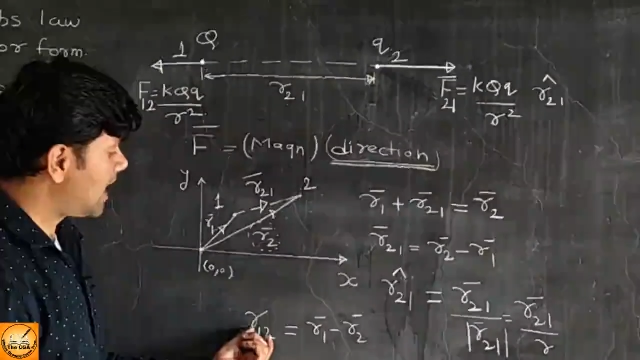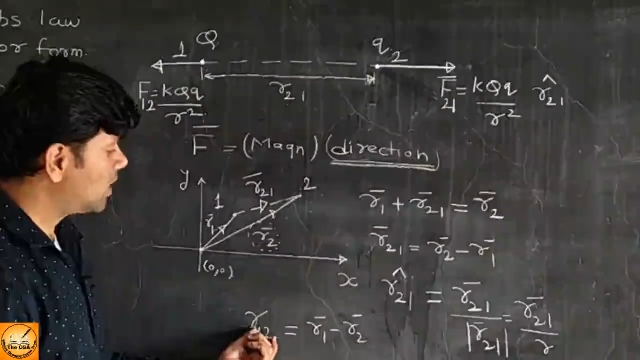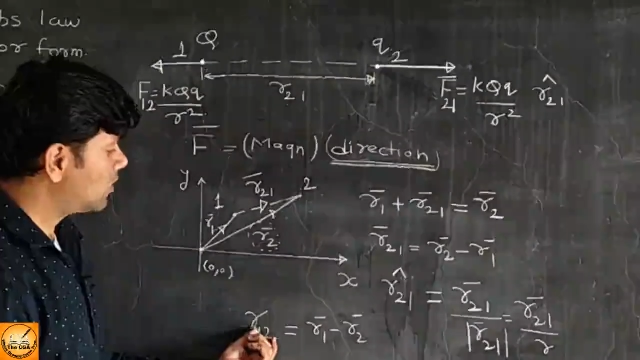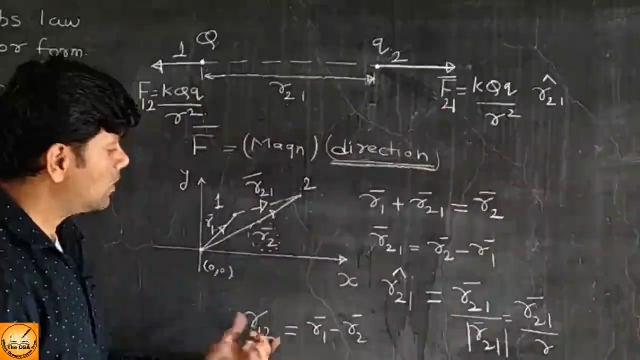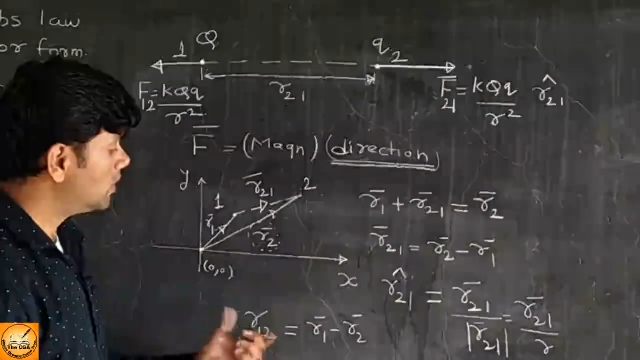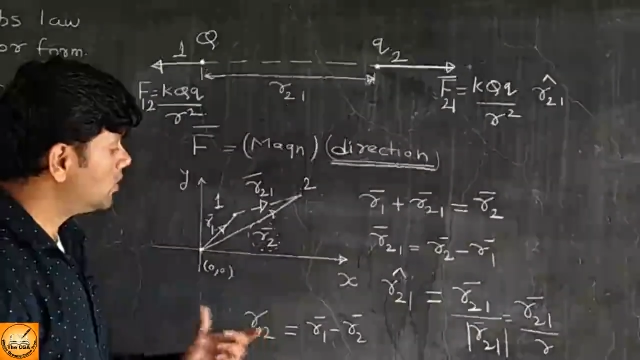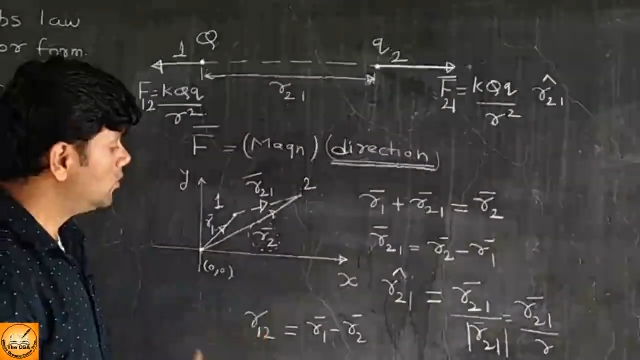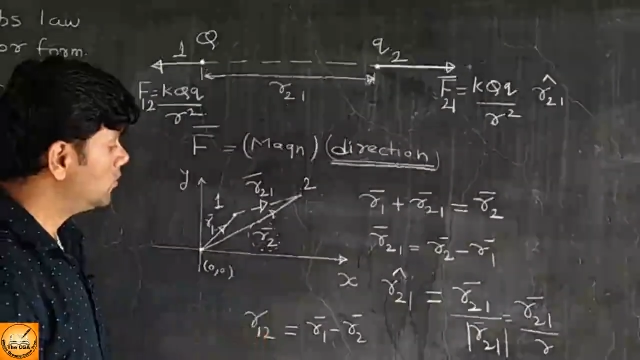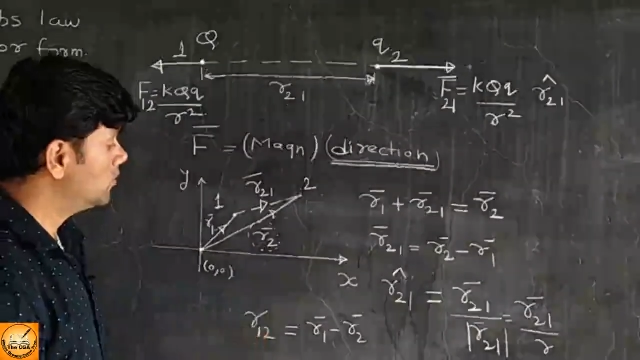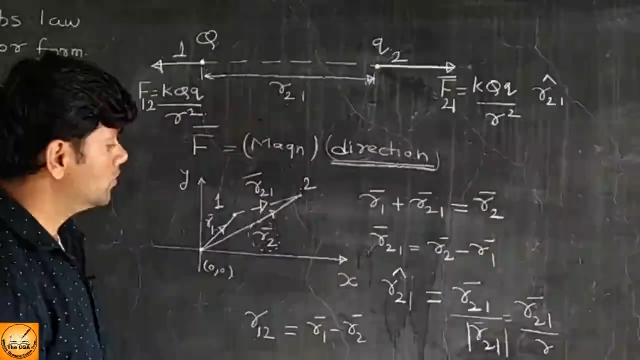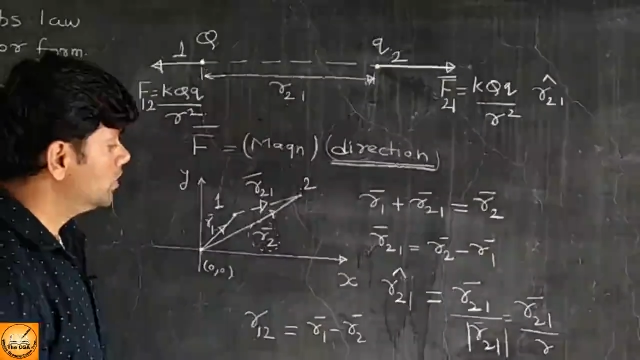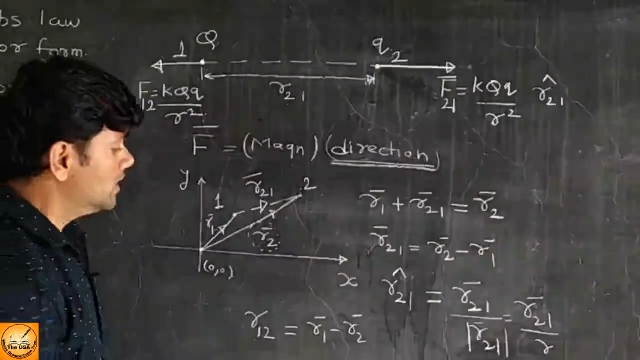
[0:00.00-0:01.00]
this
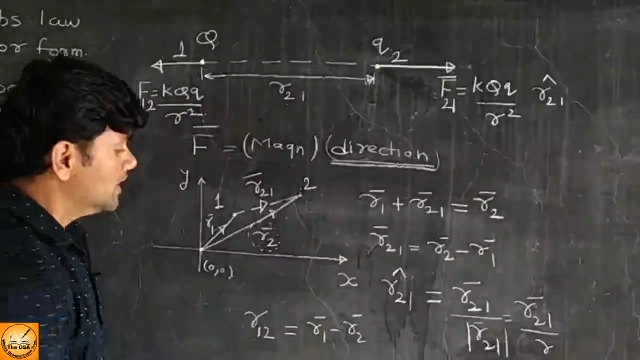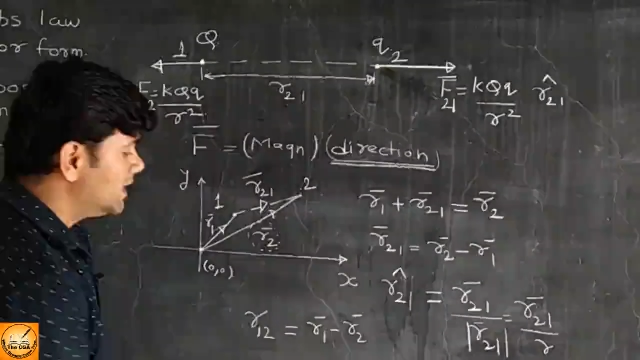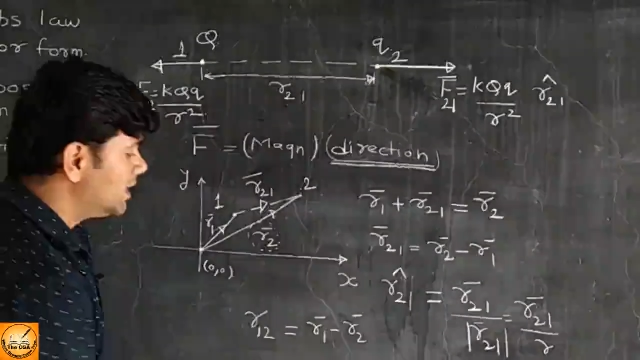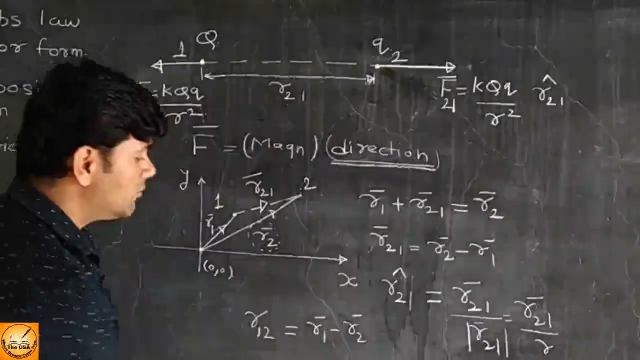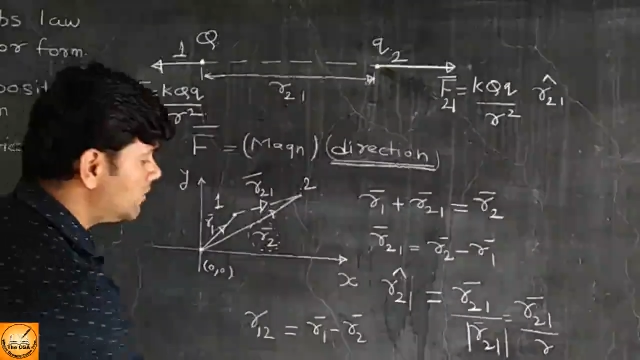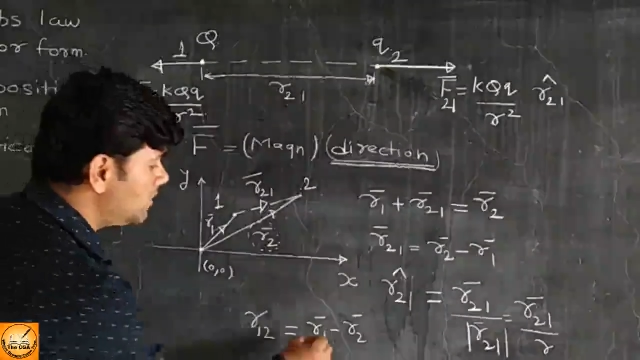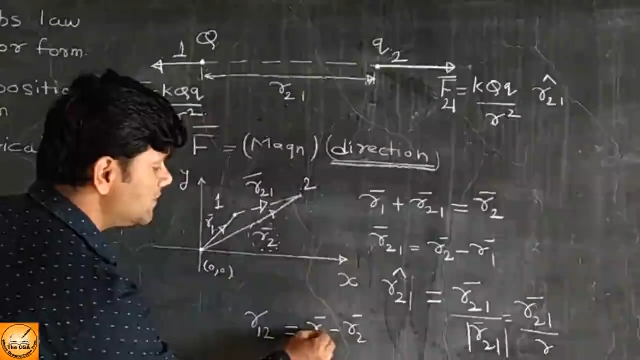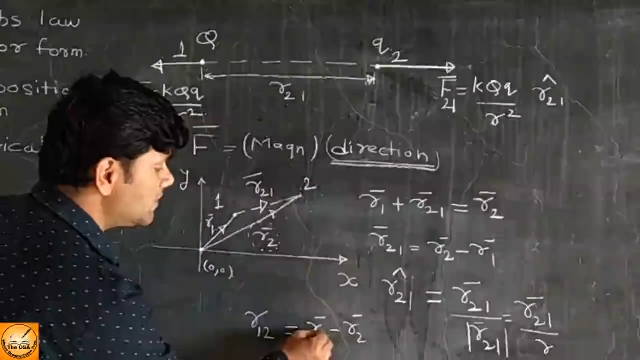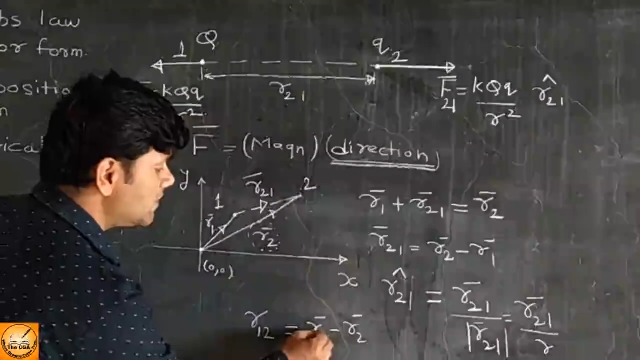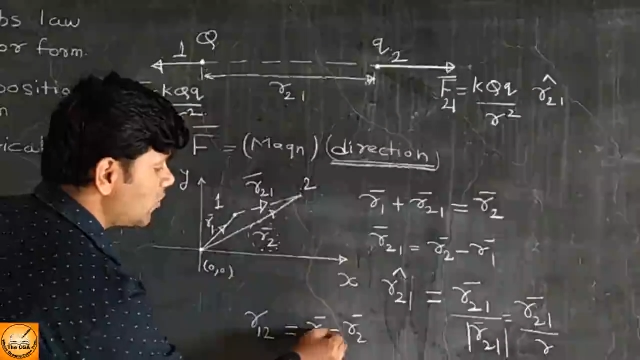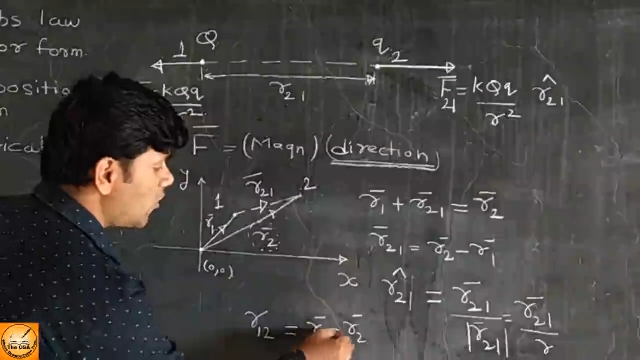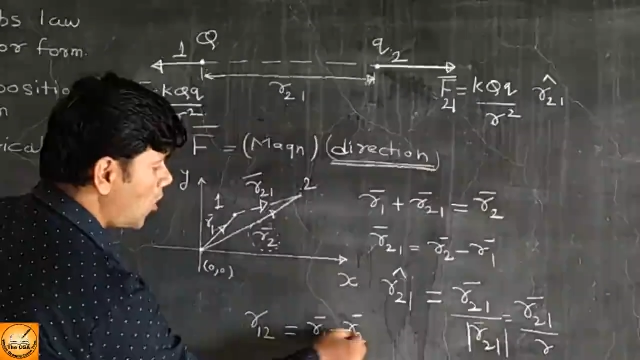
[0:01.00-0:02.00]
R12, it will be
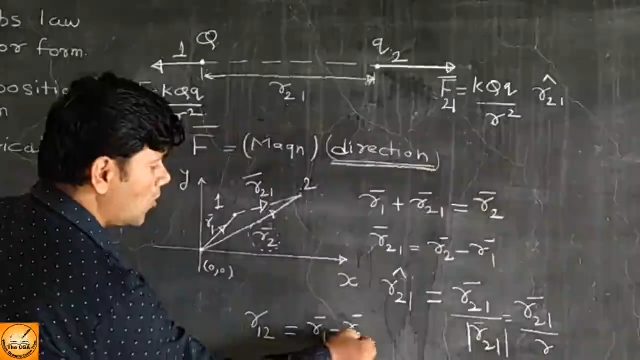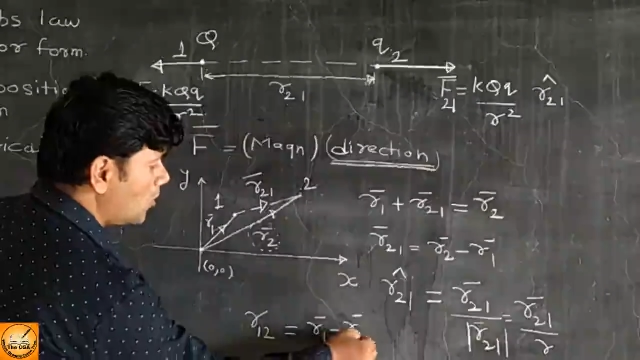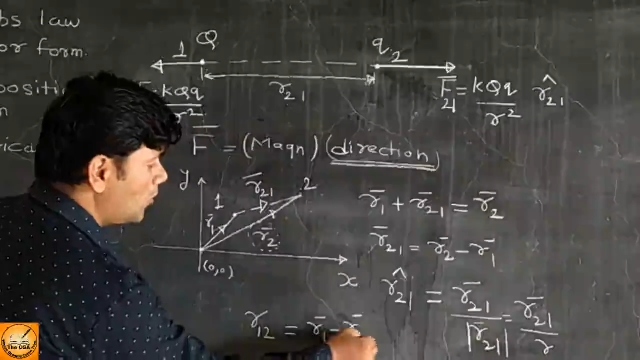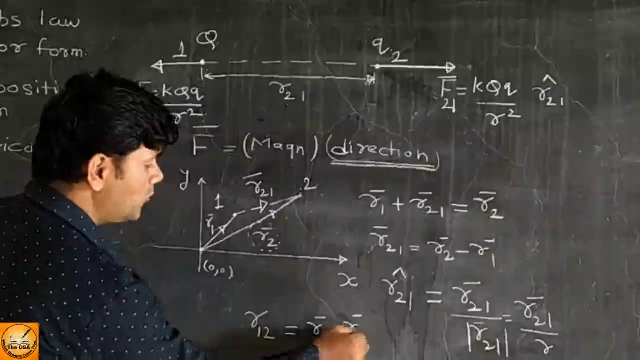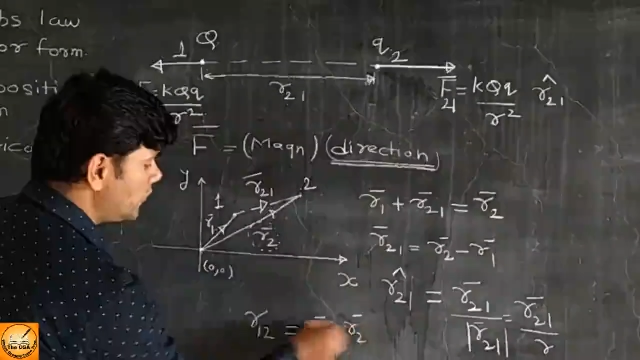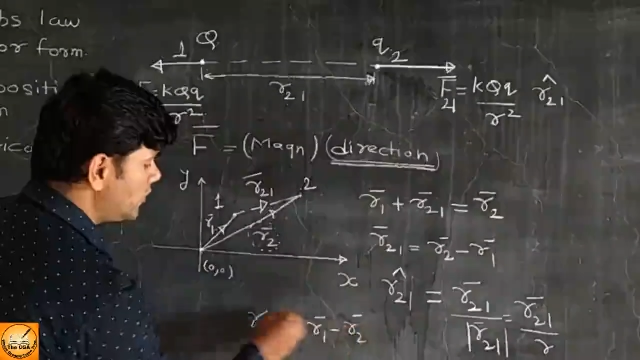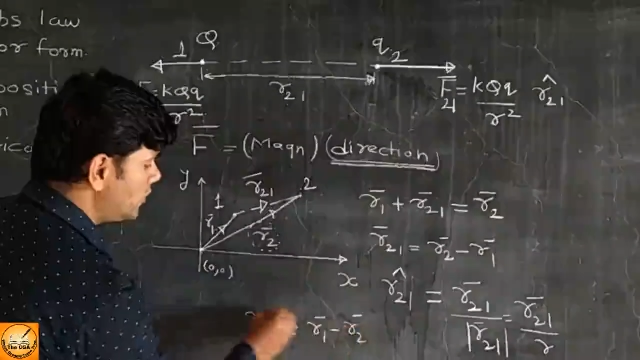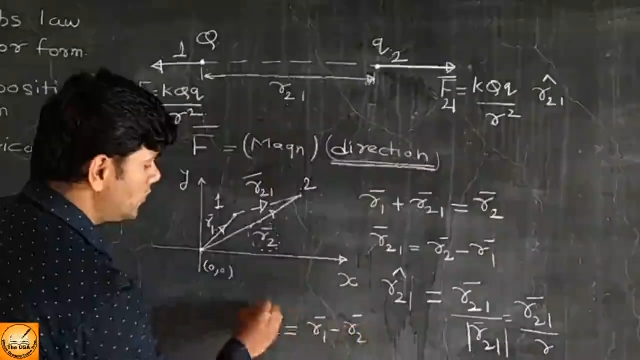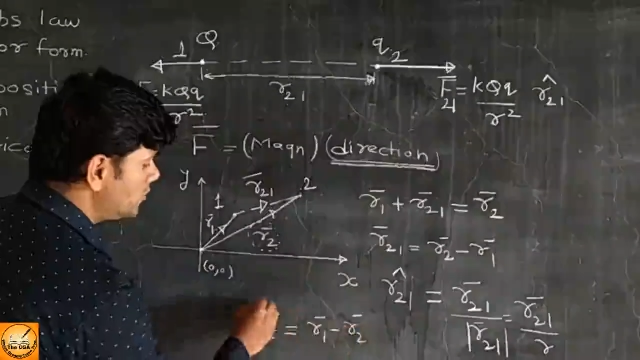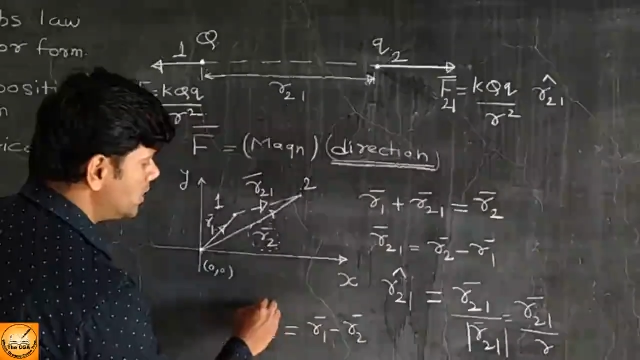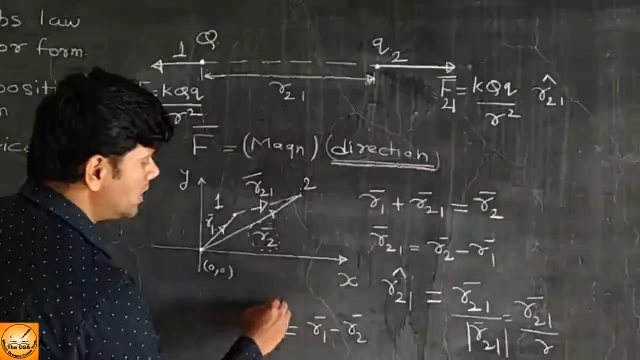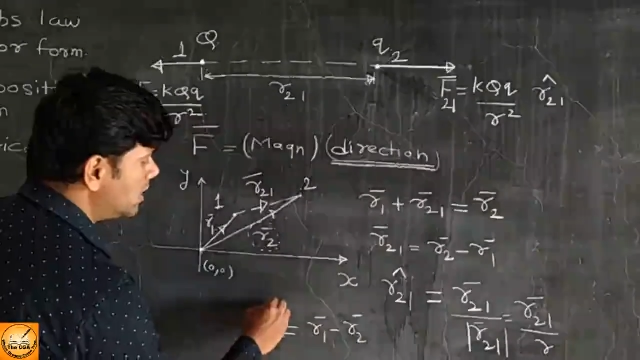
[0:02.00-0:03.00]
just
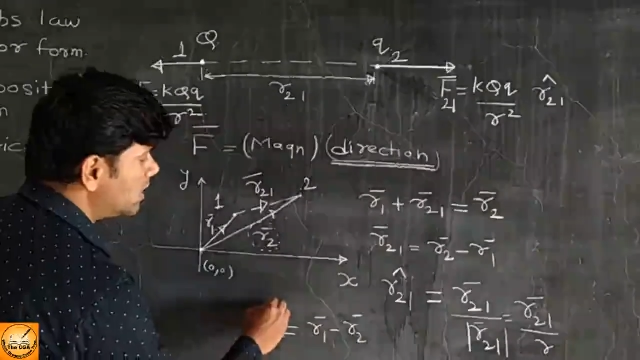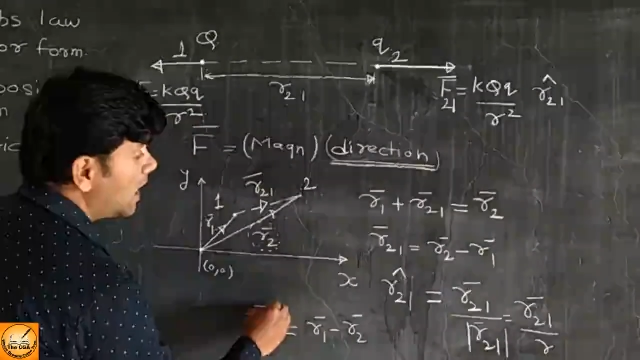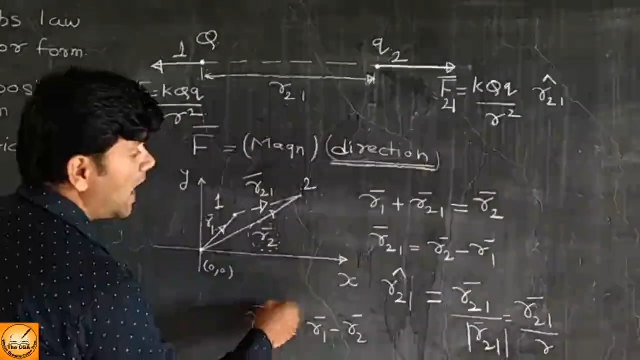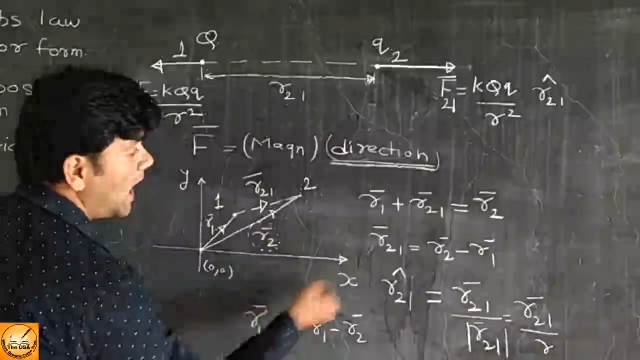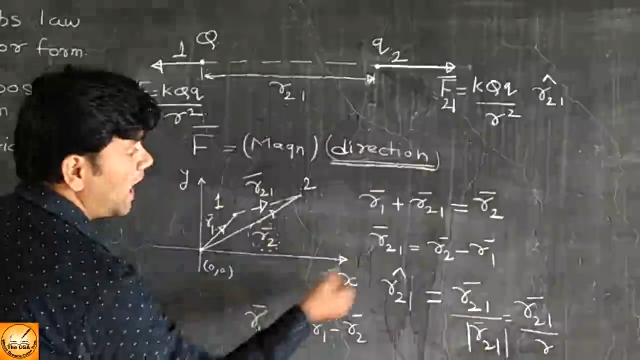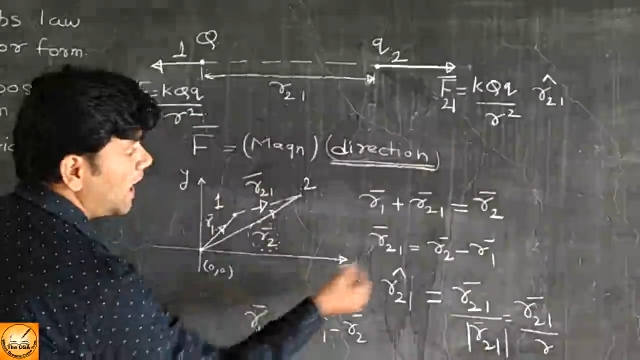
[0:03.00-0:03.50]
opposite to the